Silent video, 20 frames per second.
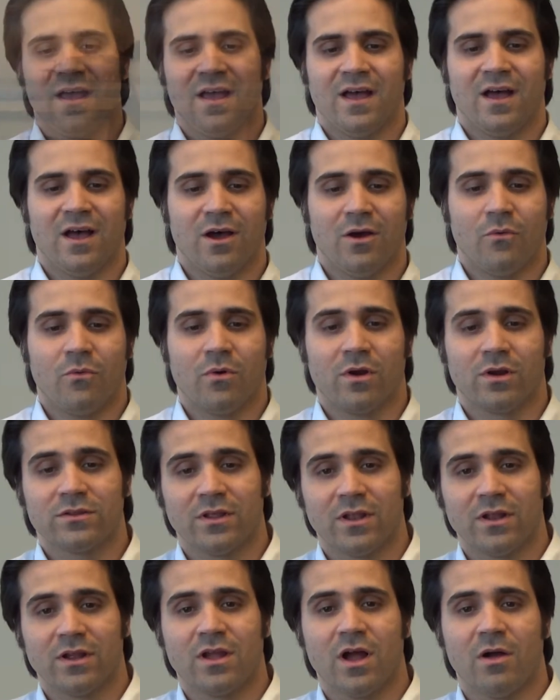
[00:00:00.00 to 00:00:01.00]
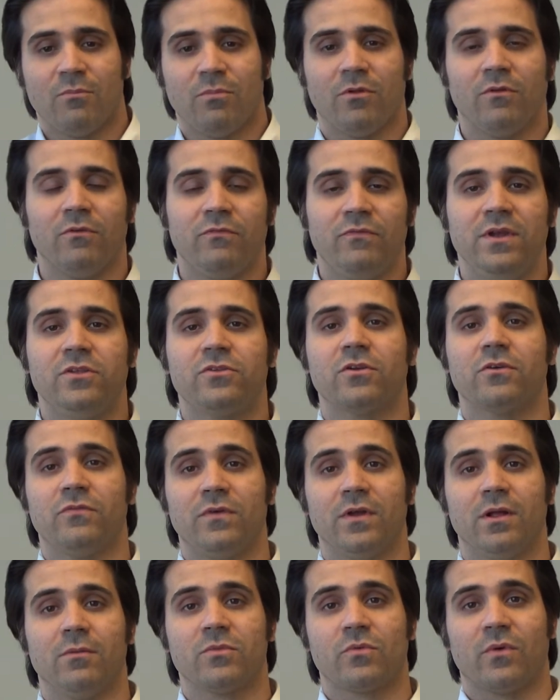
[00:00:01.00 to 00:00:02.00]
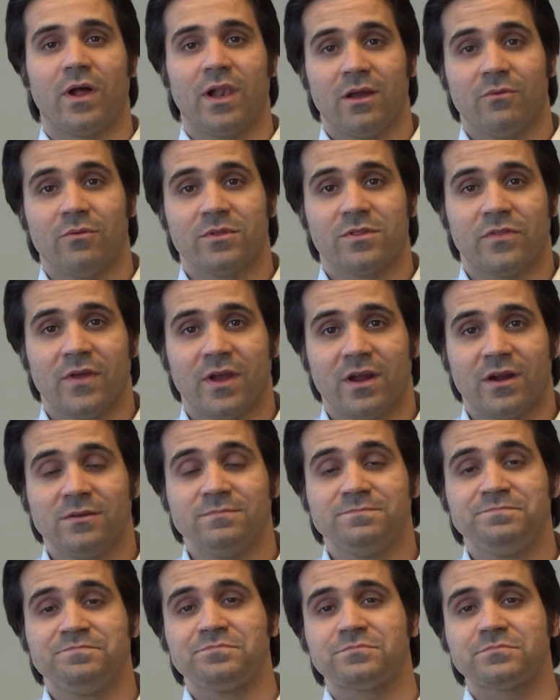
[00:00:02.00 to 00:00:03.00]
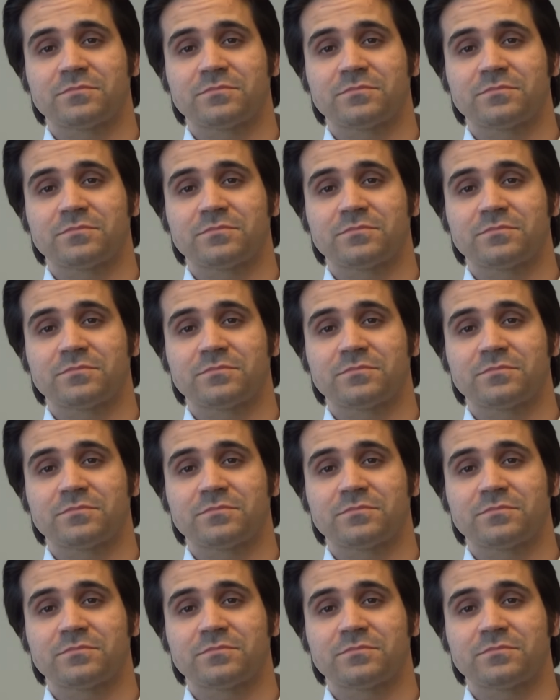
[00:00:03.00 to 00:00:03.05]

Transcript: uh, worked on a couple feature films while I was there.